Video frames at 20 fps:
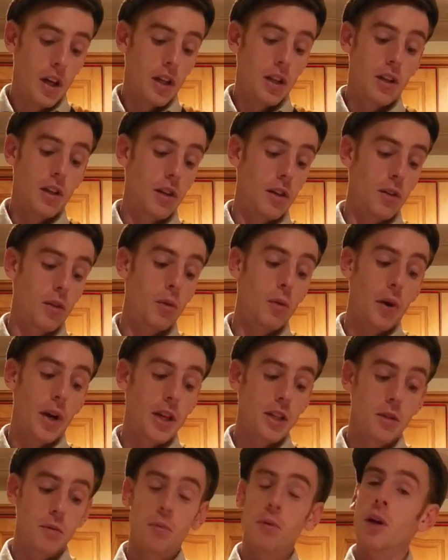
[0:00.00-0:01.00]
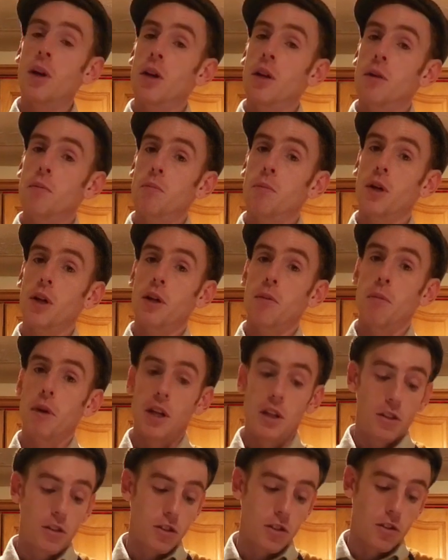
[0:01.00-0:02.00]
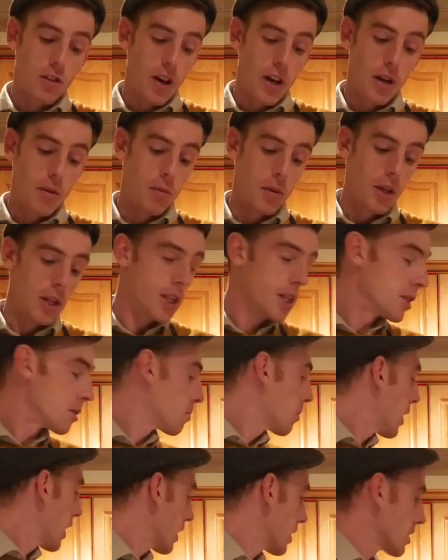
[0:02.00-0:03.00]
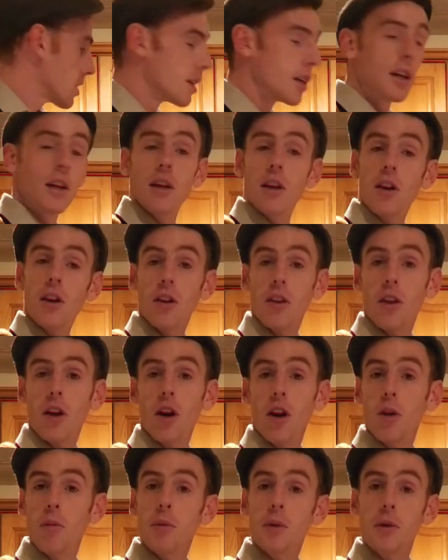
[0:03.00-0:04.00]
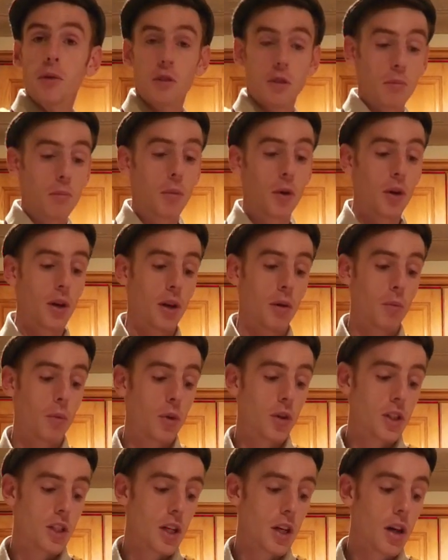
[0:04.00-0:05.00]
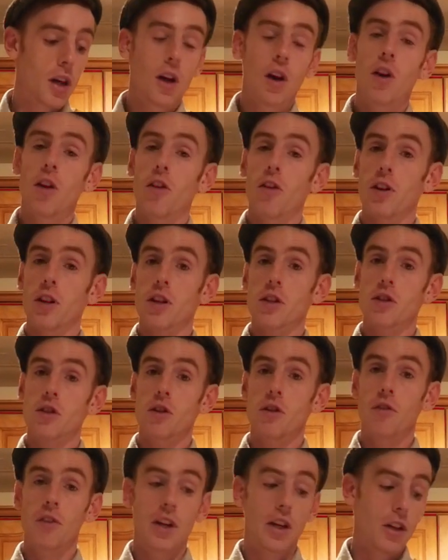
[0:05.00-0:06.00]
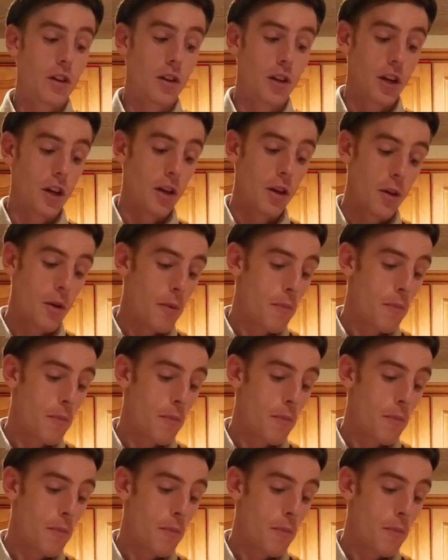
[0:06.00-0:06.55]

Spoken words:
you can always put your meat straight in one of these bags on the hob in some boiling water or in a sous vide cooker.